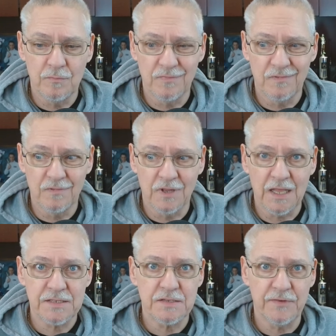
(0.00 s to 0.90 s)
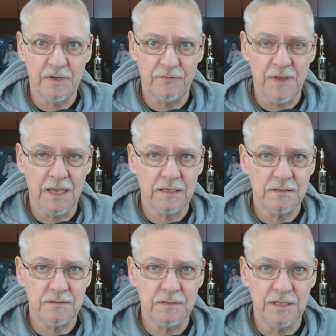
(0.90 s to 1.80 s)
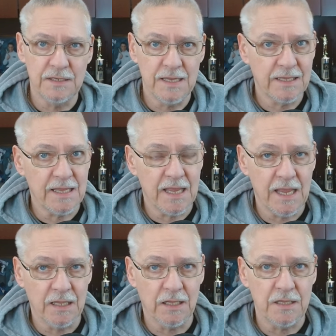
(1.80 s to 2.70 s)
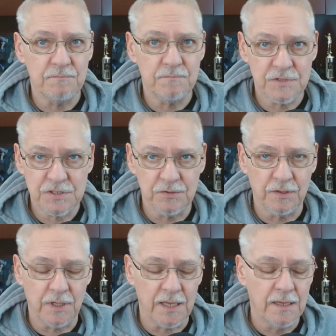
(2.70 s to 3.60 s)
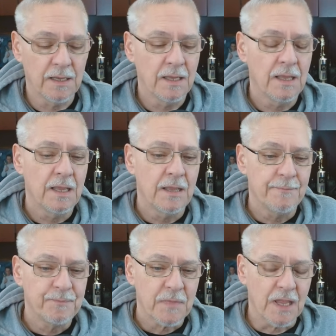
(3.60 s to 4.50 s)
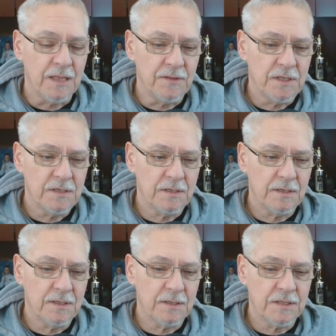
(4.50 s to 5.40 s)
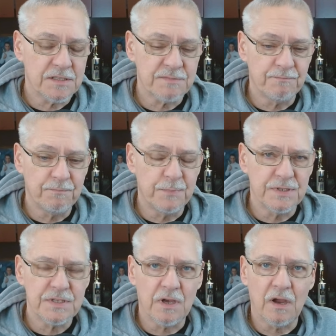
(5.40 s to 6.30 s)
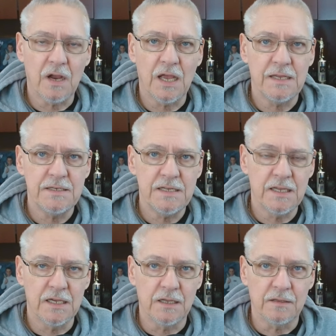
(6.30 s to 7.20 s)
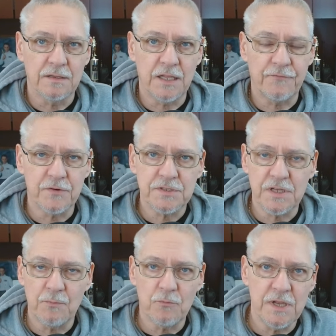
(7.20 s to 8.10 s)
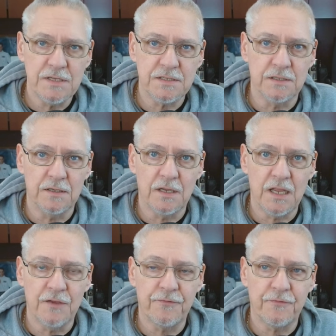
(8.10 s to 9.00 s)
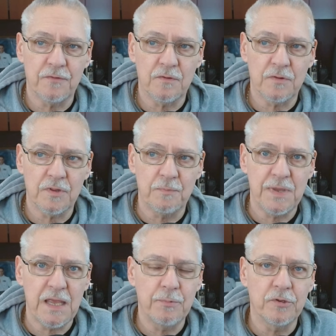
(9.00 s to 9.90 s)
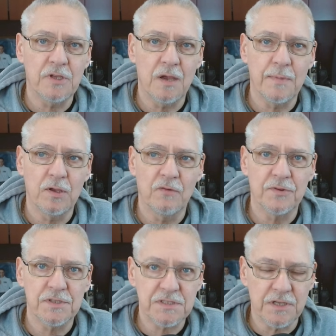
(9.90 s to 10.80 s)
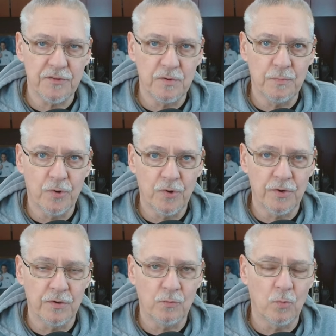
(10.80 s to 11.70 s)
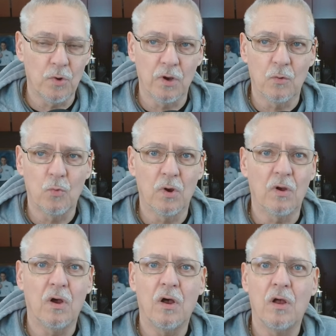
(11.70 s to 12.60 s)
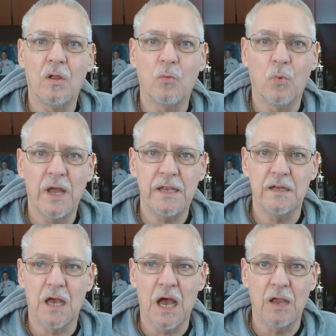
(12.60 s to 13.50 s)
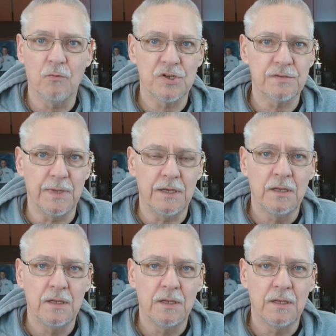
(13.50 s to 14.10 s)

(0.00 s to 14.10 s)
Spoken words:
less of an effect than Nikki Haley, certainly. And then this bizarre idea that for some reason, if the people coming over the southern border were all white Irishmen,